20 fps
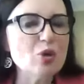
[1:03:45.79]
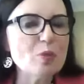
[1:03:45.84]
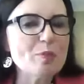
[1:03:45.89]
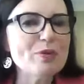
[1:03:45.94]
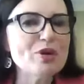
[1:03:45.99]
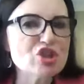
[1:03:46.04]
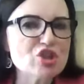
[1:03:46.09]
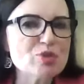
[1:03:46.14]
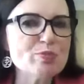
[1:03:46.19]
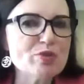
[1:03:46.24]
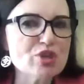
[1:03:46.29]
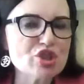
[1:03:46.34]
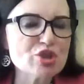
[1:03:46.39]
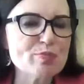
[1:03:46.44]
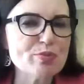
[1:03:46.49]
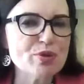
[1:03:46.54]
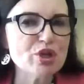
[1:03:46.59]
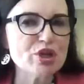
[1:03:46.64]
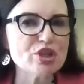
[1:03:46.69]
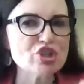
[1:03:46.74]
push, push,
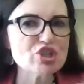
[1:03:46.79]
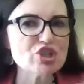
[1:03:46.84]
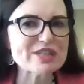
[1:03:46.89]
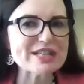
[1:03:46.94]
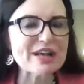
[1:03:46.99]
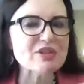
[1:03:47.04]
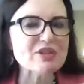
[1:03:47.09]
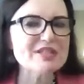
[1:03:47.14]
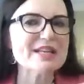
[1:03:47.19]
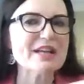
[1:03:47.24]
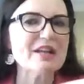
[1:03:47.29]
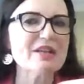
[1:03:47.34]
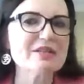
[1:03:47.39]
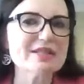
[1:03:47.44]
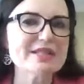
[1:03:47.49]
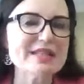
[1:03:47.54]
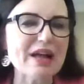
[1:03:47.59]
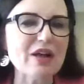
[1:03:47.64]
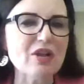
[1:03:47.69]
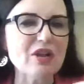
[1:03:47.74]
push, sell, sell,
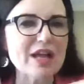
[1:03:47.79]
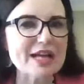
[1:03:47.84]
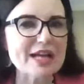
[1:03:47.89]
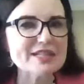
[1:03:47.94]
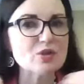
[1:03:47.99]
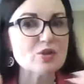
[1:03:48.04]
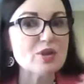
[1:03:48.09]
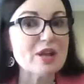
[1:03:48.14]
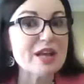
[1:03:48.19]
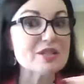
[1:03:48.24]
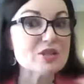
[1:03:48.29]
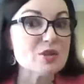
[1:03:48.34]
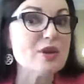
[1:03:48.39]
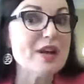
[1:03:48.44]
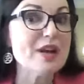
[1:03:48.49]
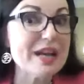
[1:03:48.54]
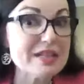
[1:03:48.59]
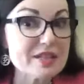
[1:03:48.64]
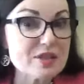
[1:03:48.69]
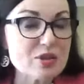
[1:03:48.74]
sell, hustle, hustle,
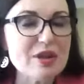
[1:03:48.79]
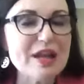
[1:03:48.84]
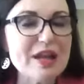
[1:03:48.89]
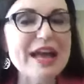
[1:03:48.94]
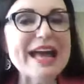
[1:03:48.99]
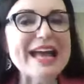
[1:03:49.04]
hustle.